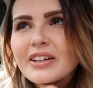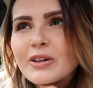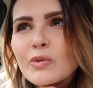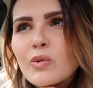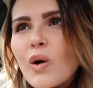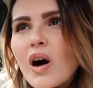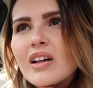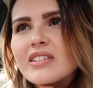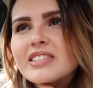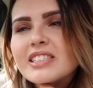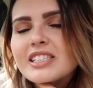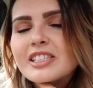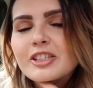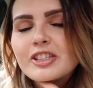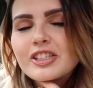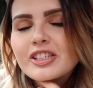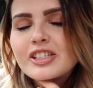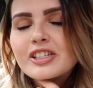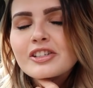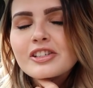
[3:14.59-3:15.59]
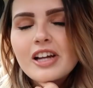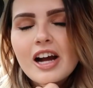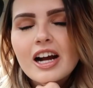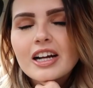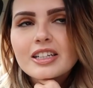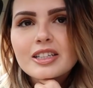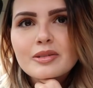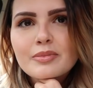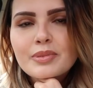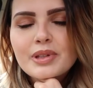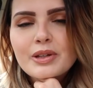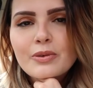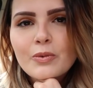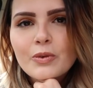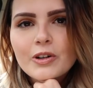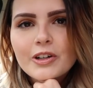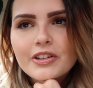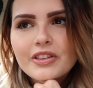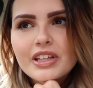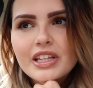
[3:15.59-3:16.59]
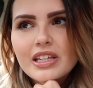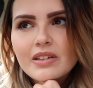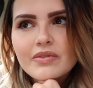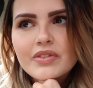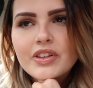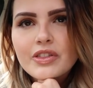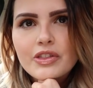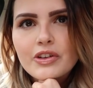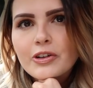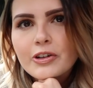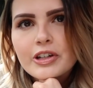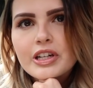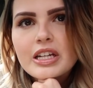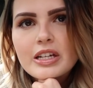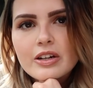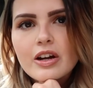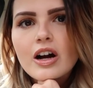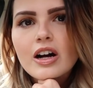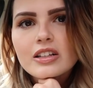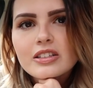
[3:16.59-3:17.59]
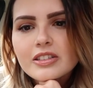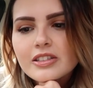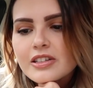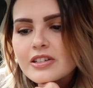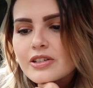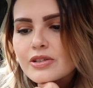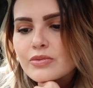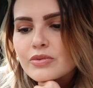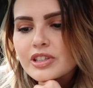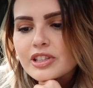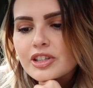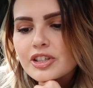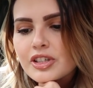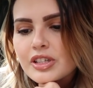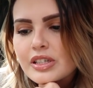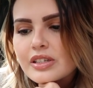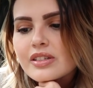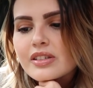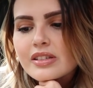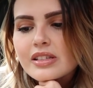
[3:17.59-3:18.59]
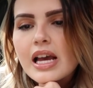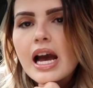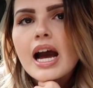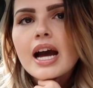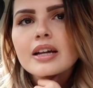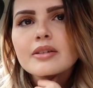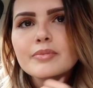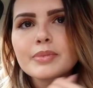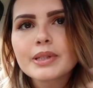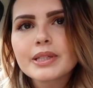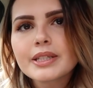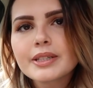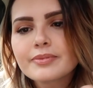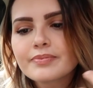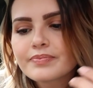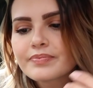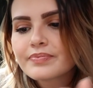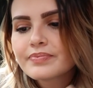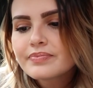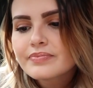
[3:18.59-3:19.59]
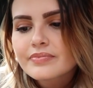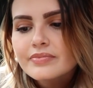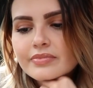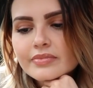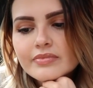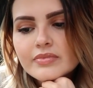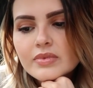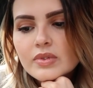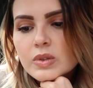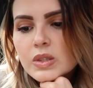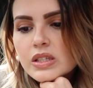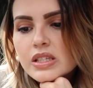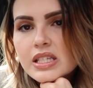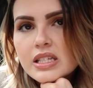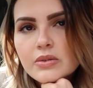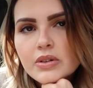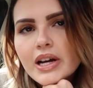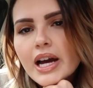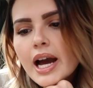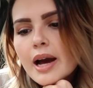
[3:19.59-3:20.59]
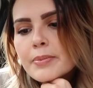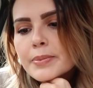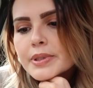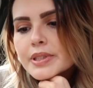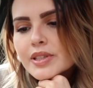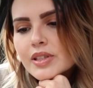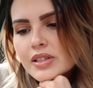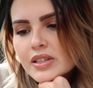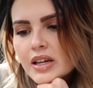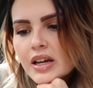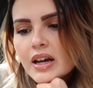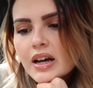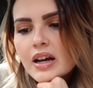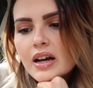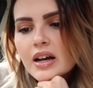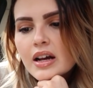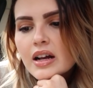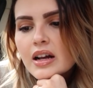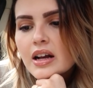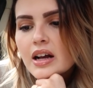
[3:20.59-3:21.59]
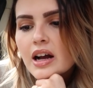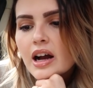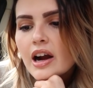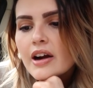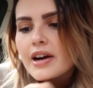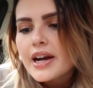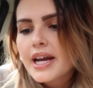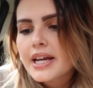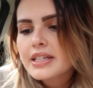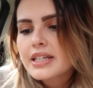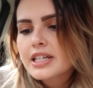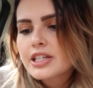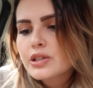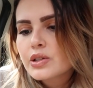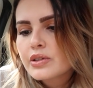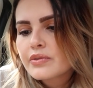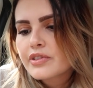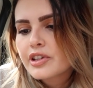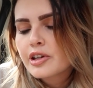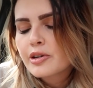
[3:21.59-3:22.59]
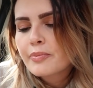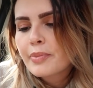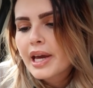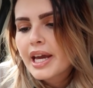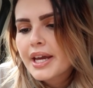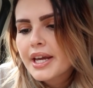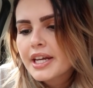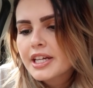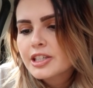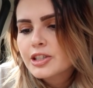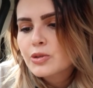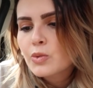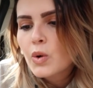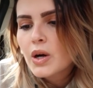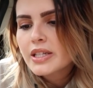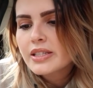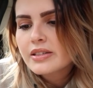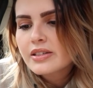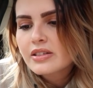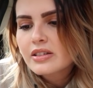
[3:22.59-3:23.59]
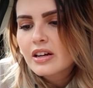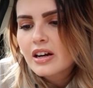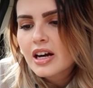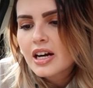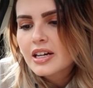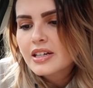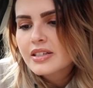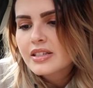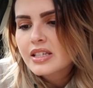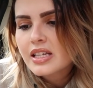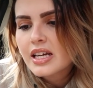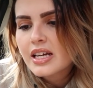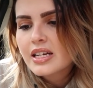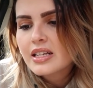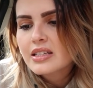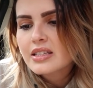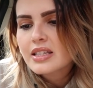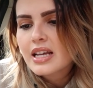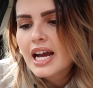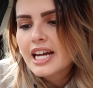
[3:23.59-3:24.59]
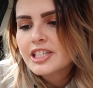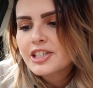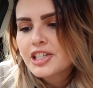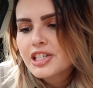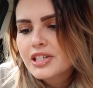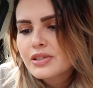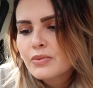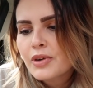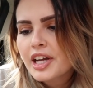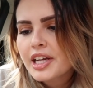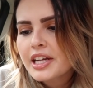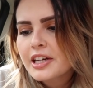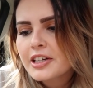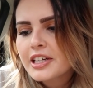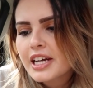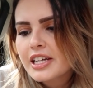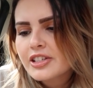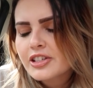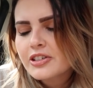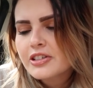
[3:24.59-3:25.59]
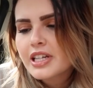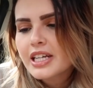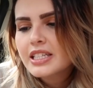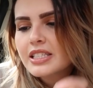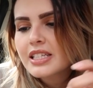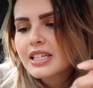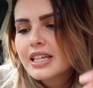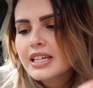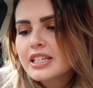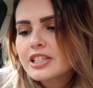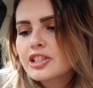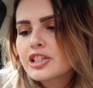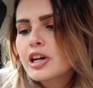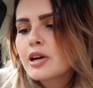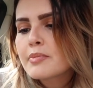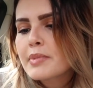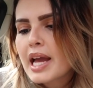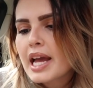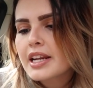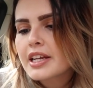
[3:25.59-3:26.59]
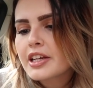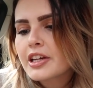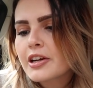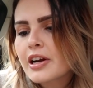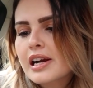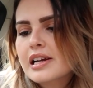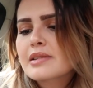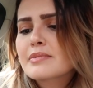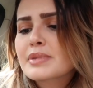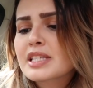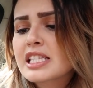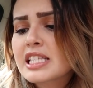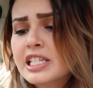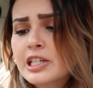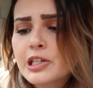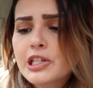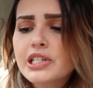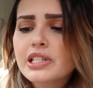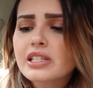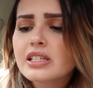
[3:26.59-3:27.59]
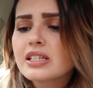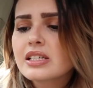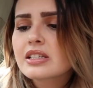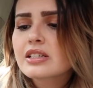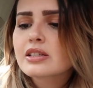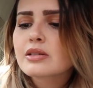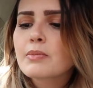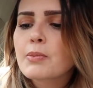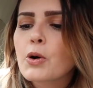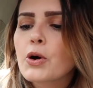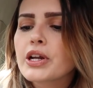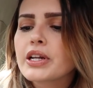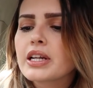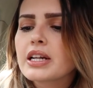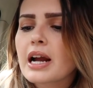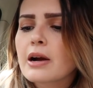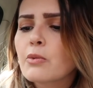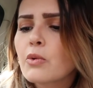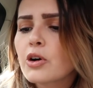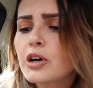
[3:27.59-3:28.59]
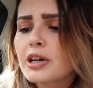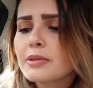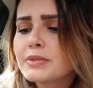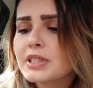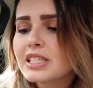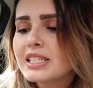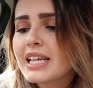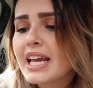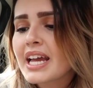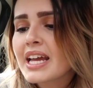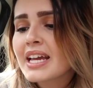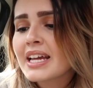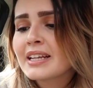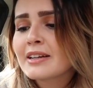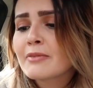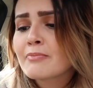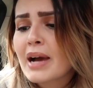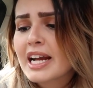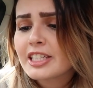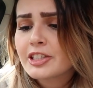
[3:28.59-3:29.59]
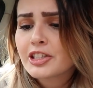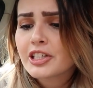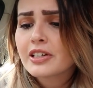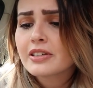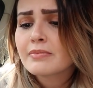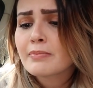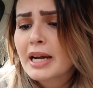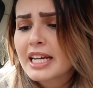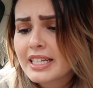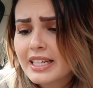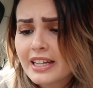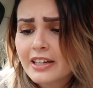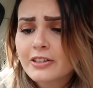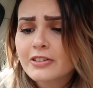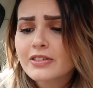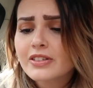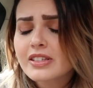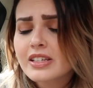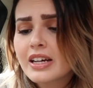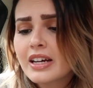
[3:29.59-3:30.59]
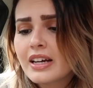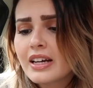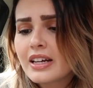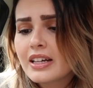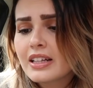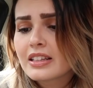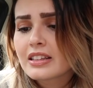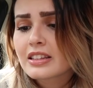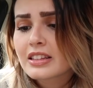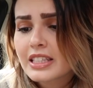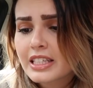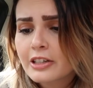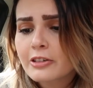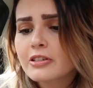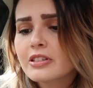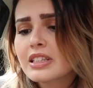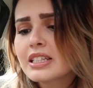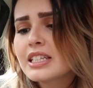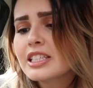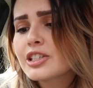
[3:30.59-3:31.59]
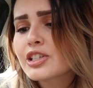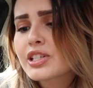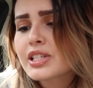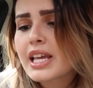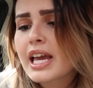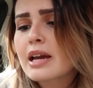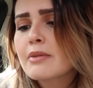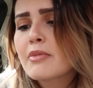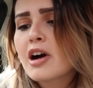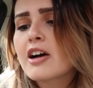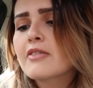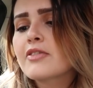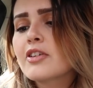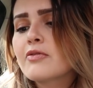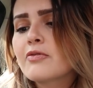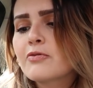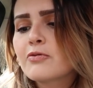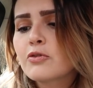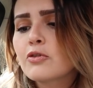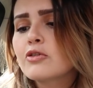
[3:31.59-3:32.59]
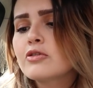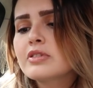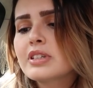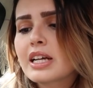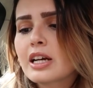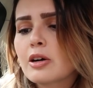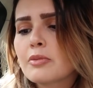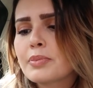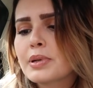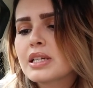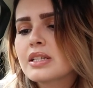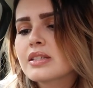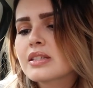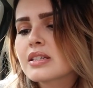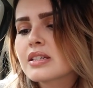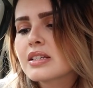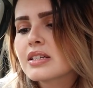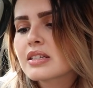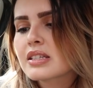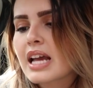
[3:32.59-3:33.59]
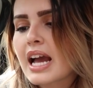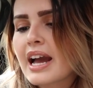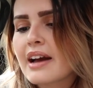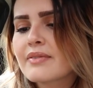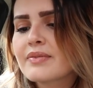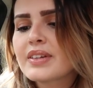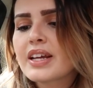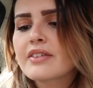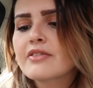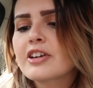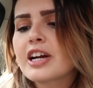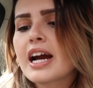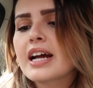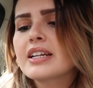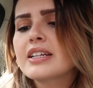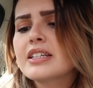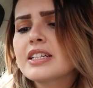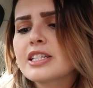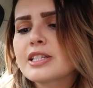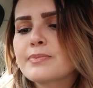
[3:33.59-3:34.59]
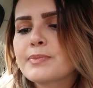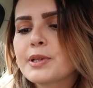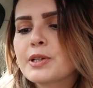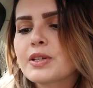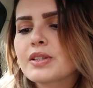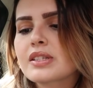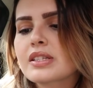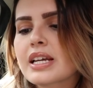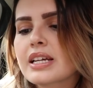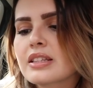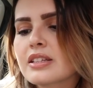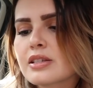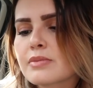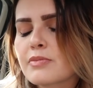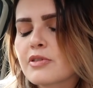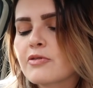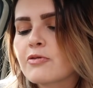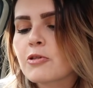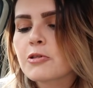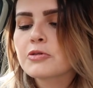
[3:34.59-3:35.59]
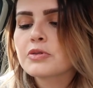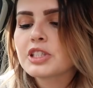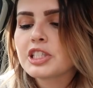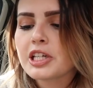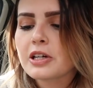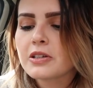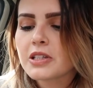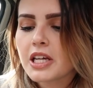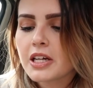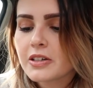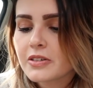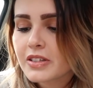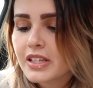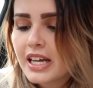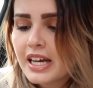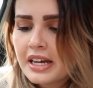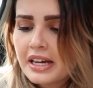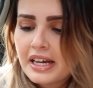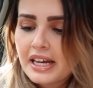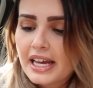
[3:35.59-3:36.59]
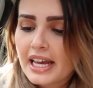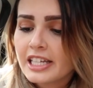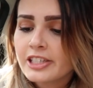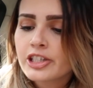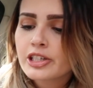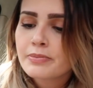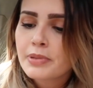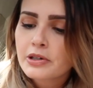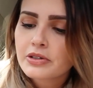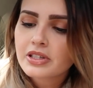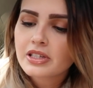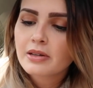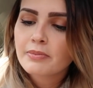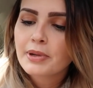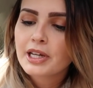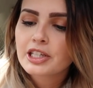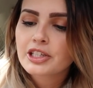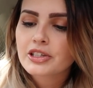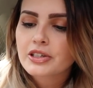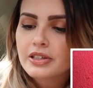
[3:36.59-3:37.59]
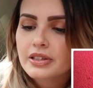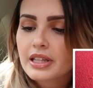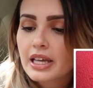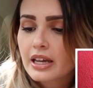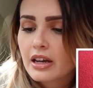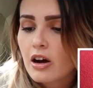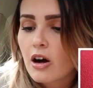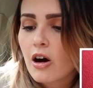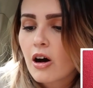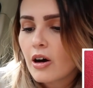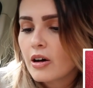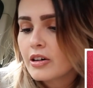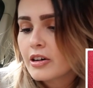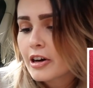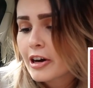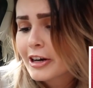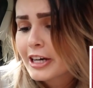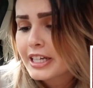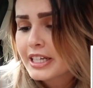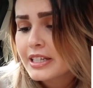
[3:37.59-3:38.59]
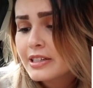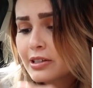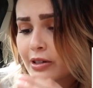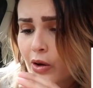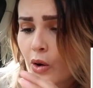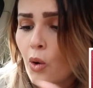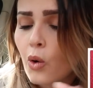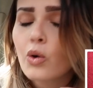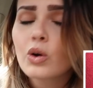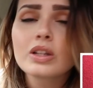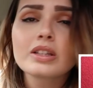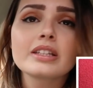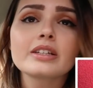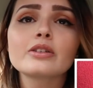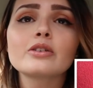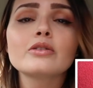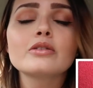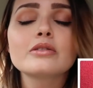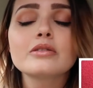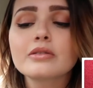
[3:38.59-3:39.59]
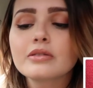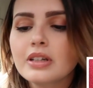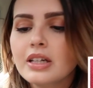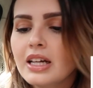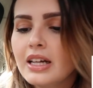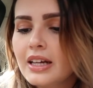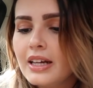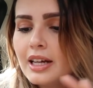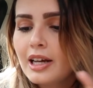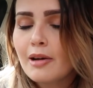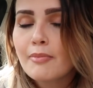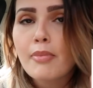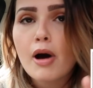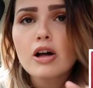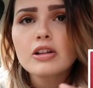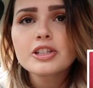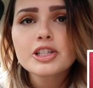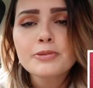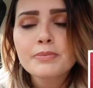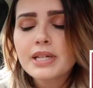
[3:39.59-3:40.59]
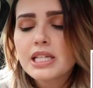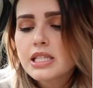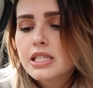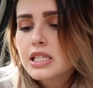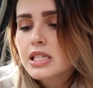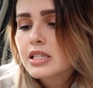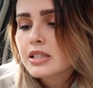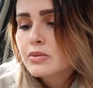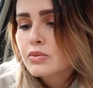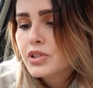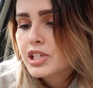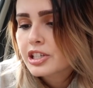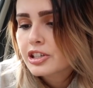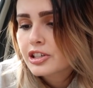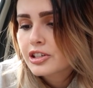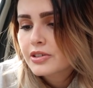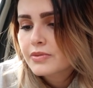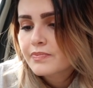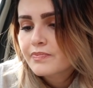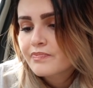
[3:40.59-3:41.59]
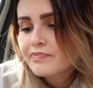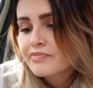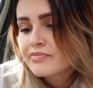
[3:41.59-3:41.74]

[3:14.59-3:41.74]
the quality is just not going to be worth even $30, which is sad, but we'll see what happens. All right, next review, Paige, one star, says, I just went here yesterday to get a gel manicure. I am seriously disappointed. I woke up today and my my nails literally just came off in full nail pieces. I have never had an experience like this before with gel nails. And she posted a picture and they all are in whole little polished pieces, which